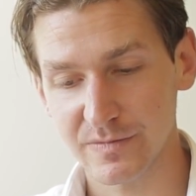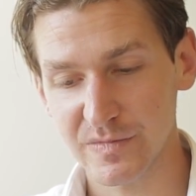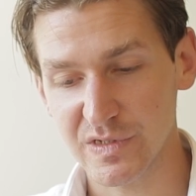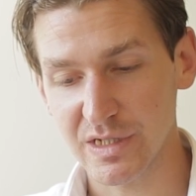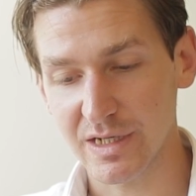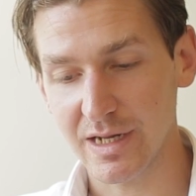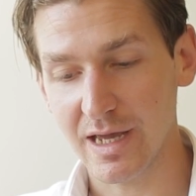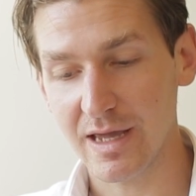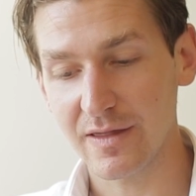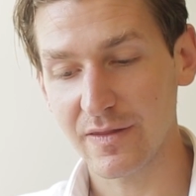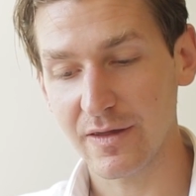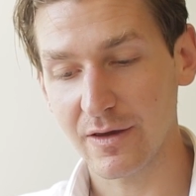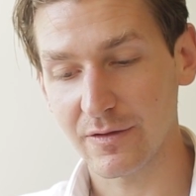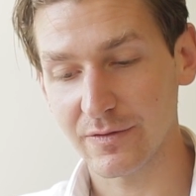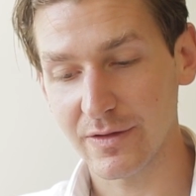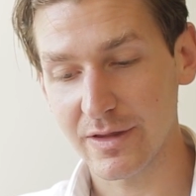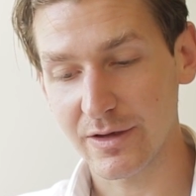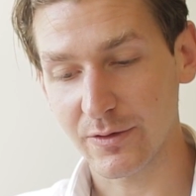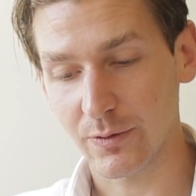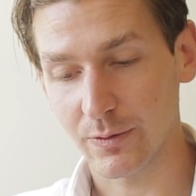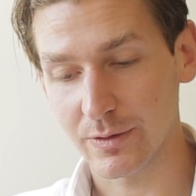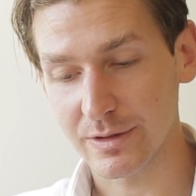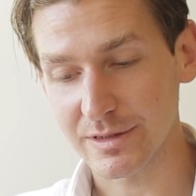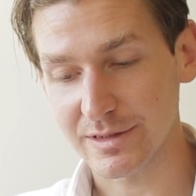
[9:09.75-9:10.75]
Today, the
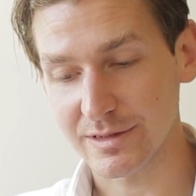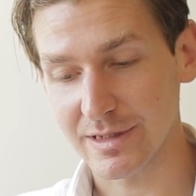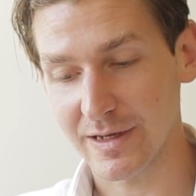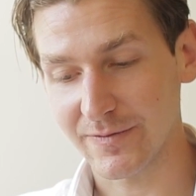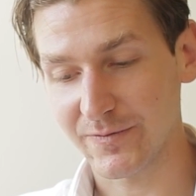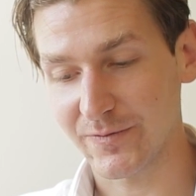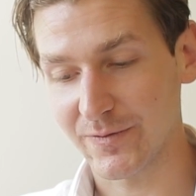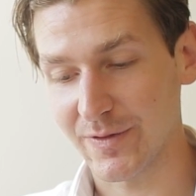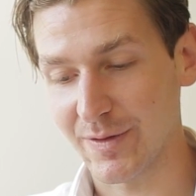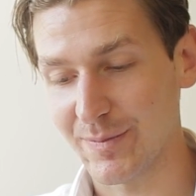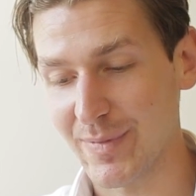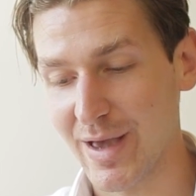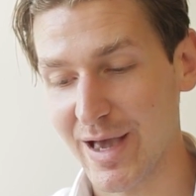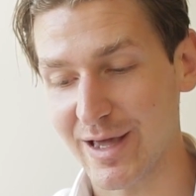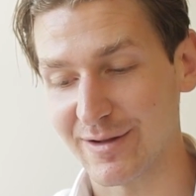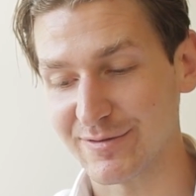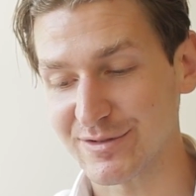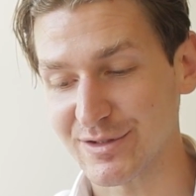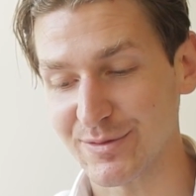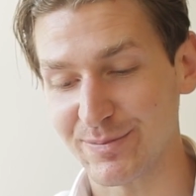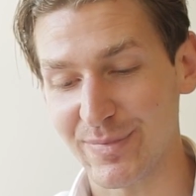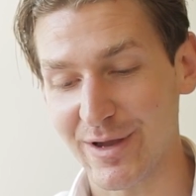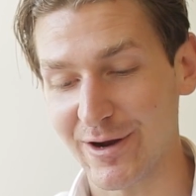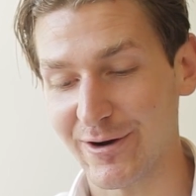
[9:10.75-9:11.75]
only course left for the man
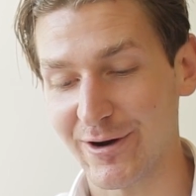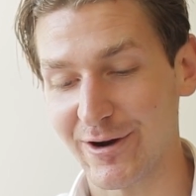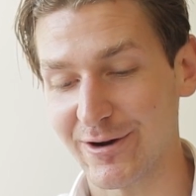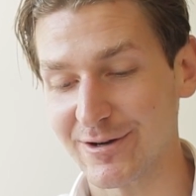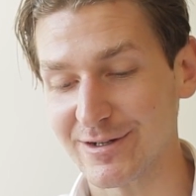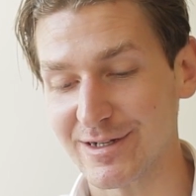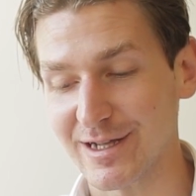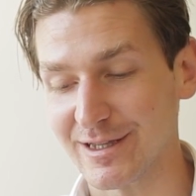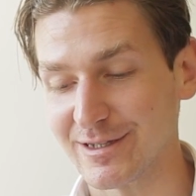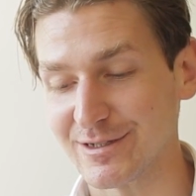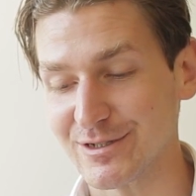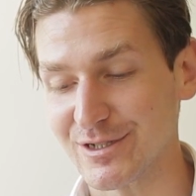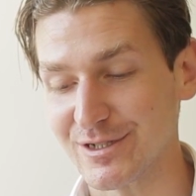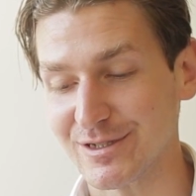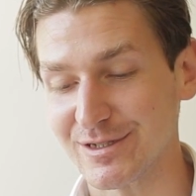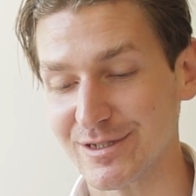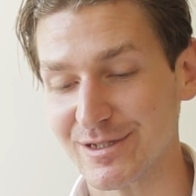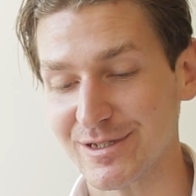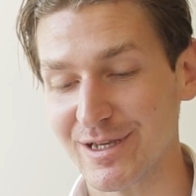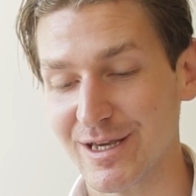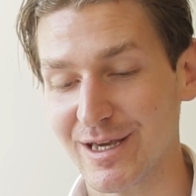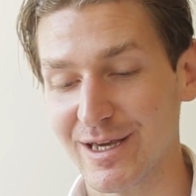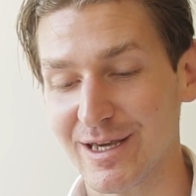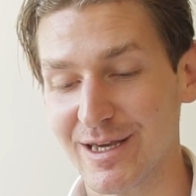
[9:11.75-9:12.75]
of superior
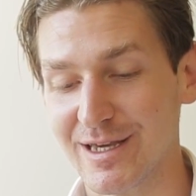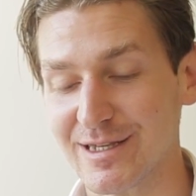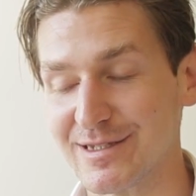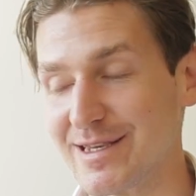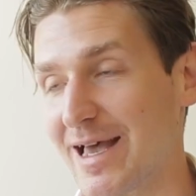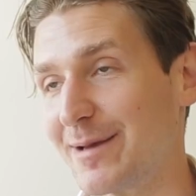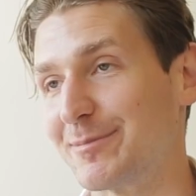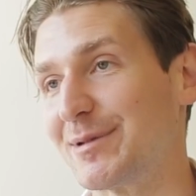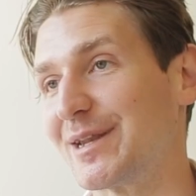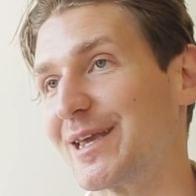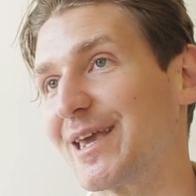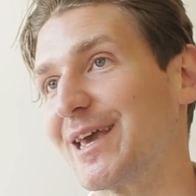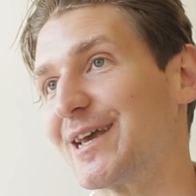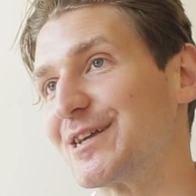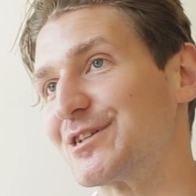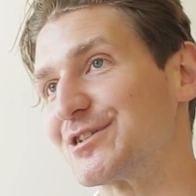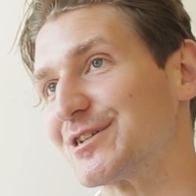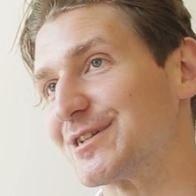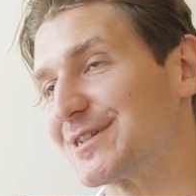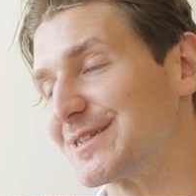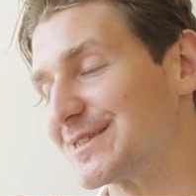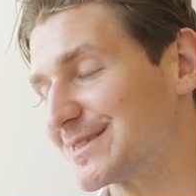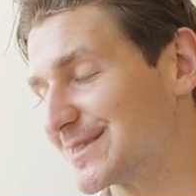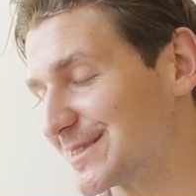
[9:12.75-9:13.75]
intelligence is
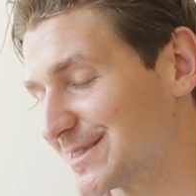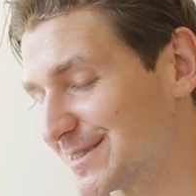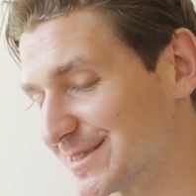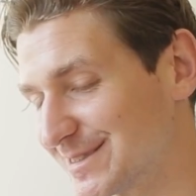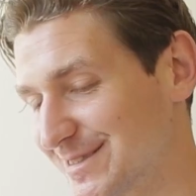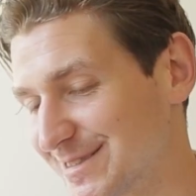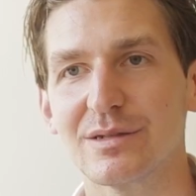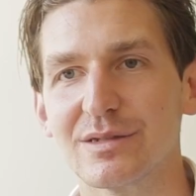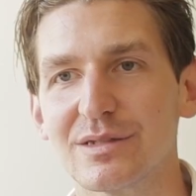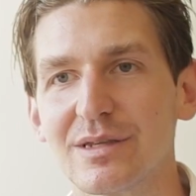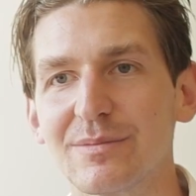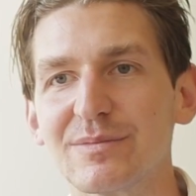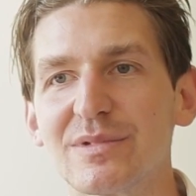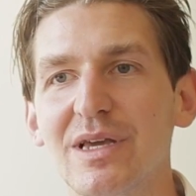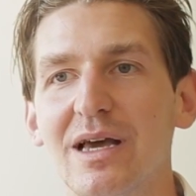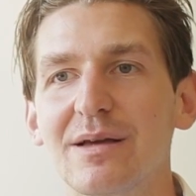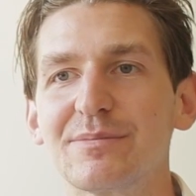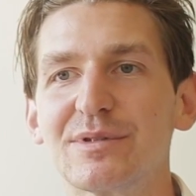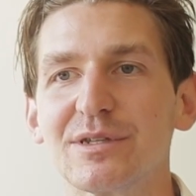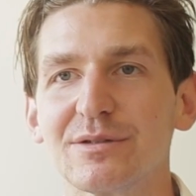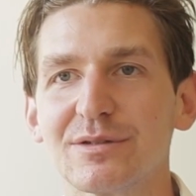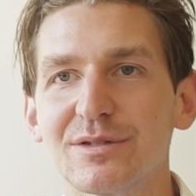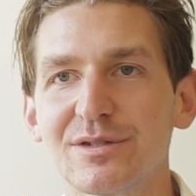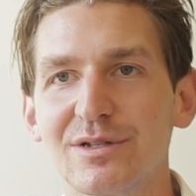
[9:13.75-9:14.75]
abdication.
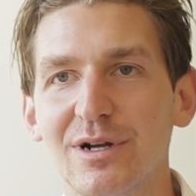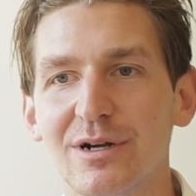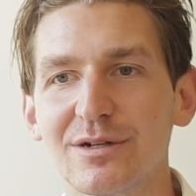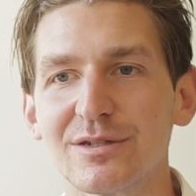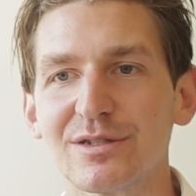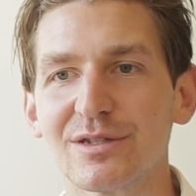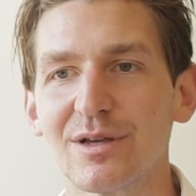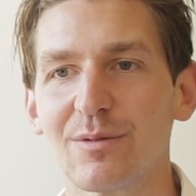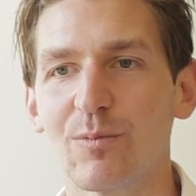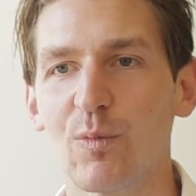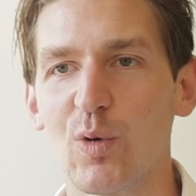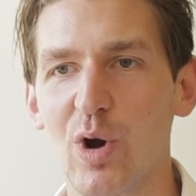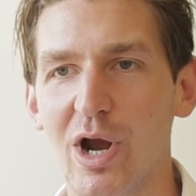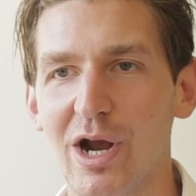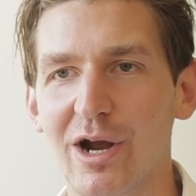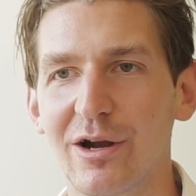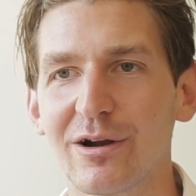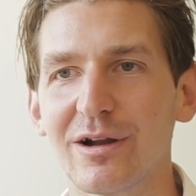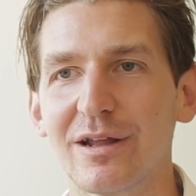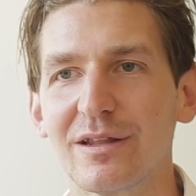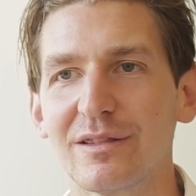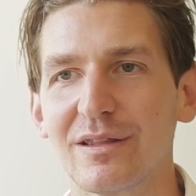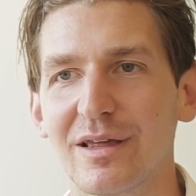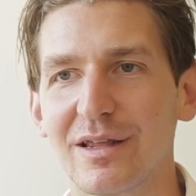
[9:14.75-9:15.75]
Sometimes he'll start
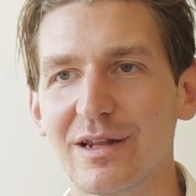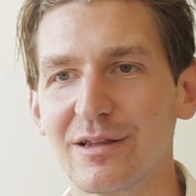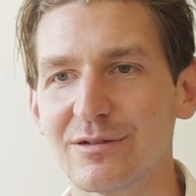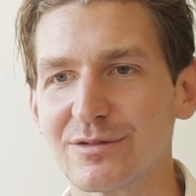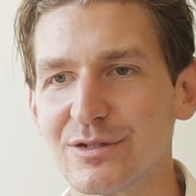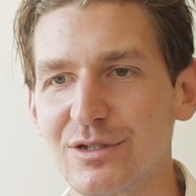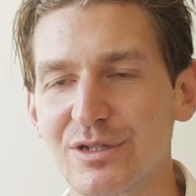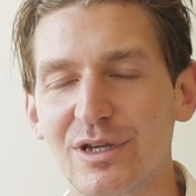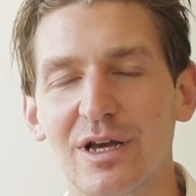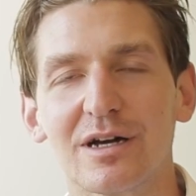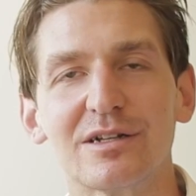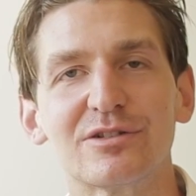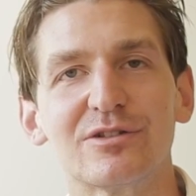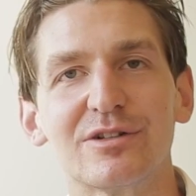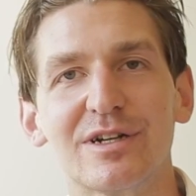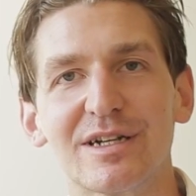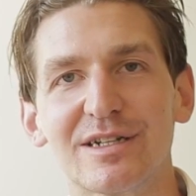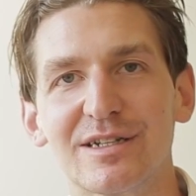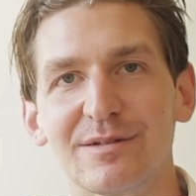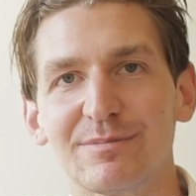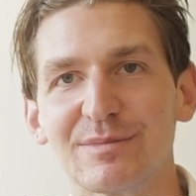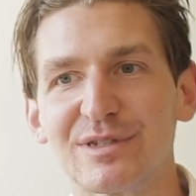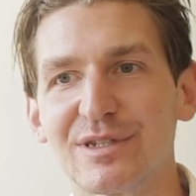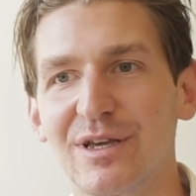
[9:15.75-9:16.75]
somewhere and then he'll just
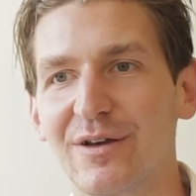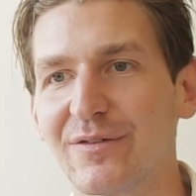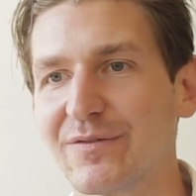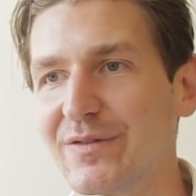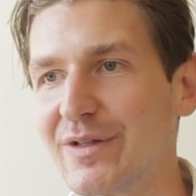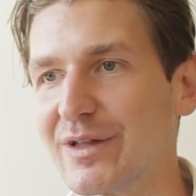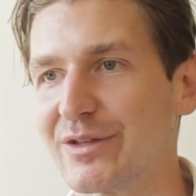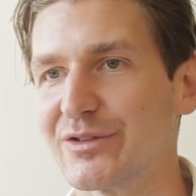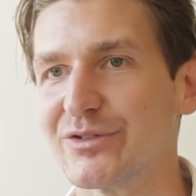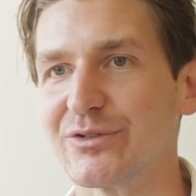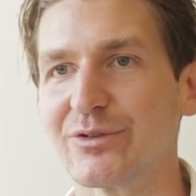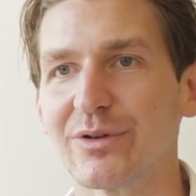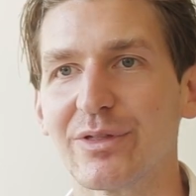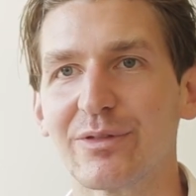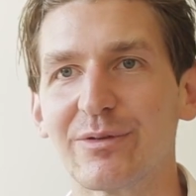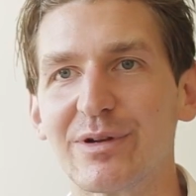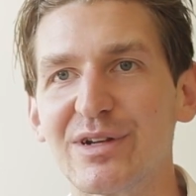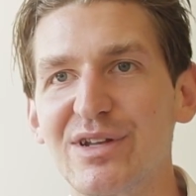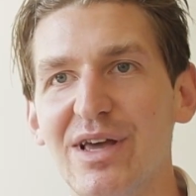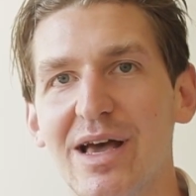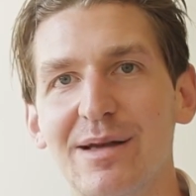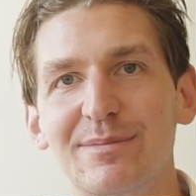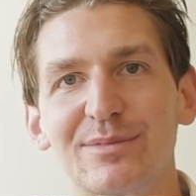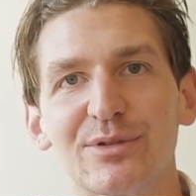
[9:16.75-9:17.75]
contradict himself like 2 or
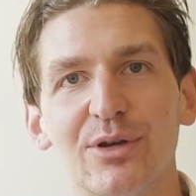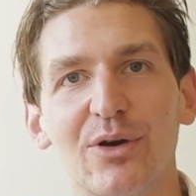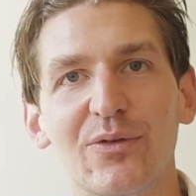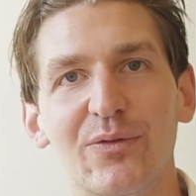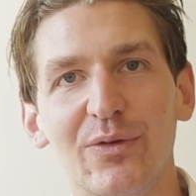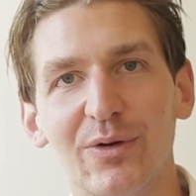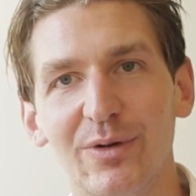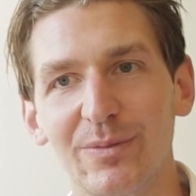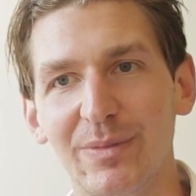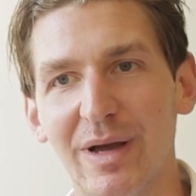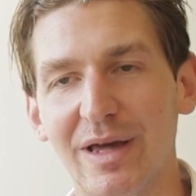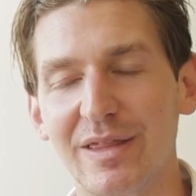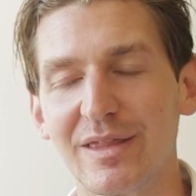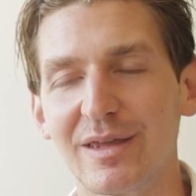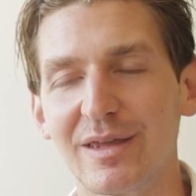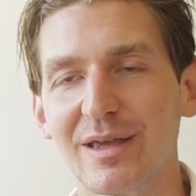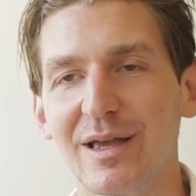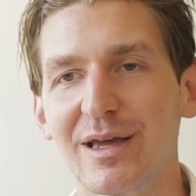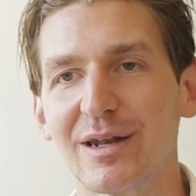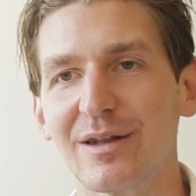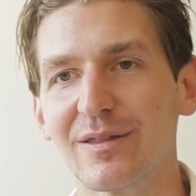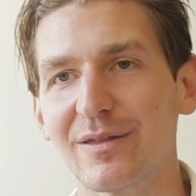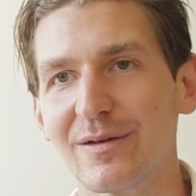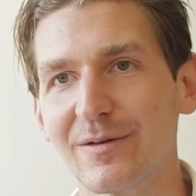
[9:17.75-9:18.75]
3 times over by the
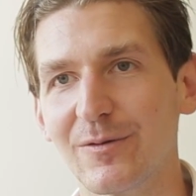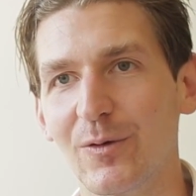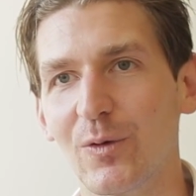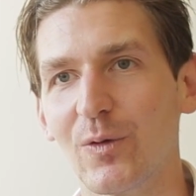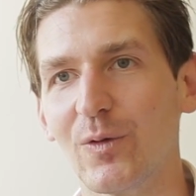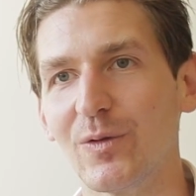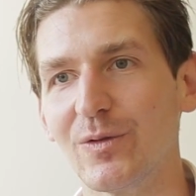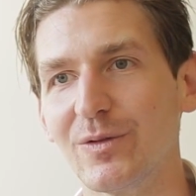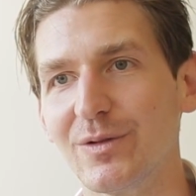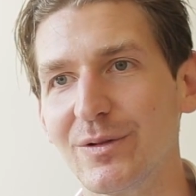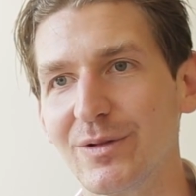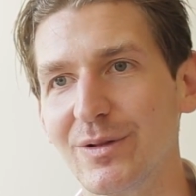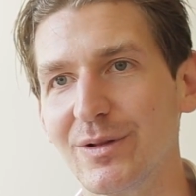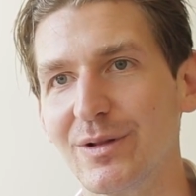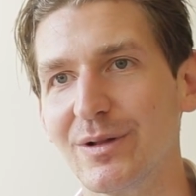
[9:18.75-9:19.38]
end of the whole,